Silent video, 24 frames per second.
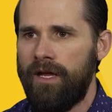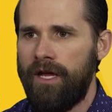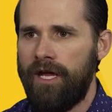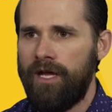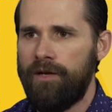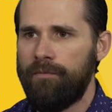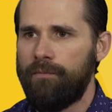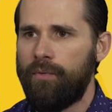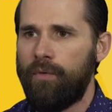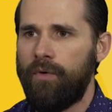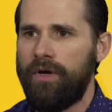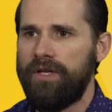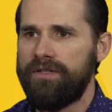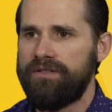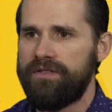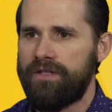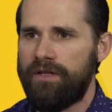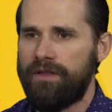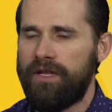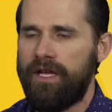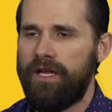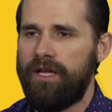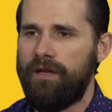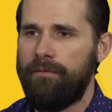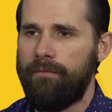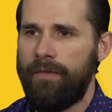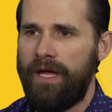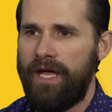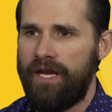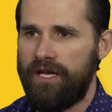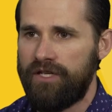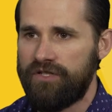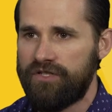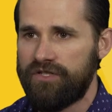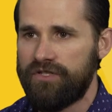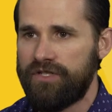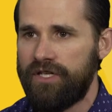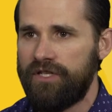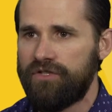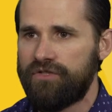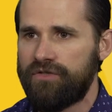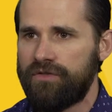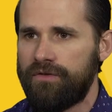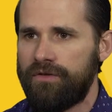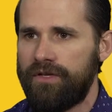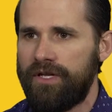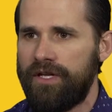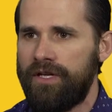endpoints that they can manage
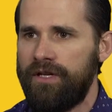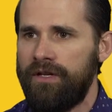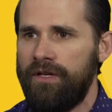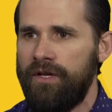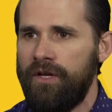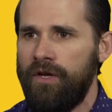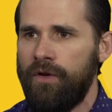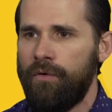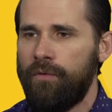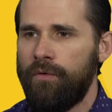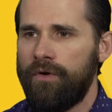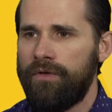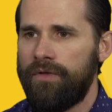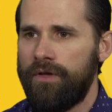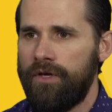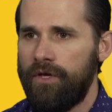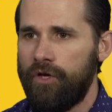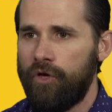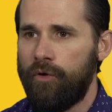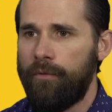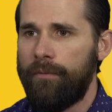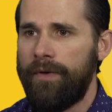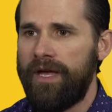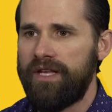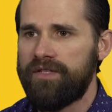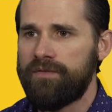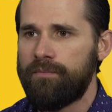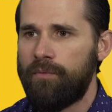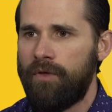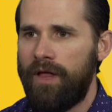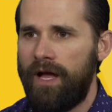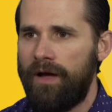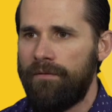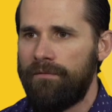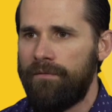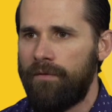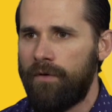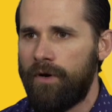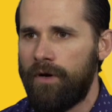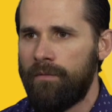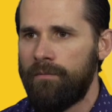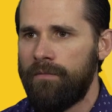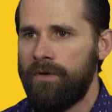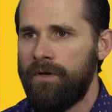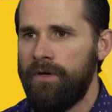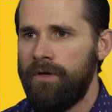centrally with the UMS platform.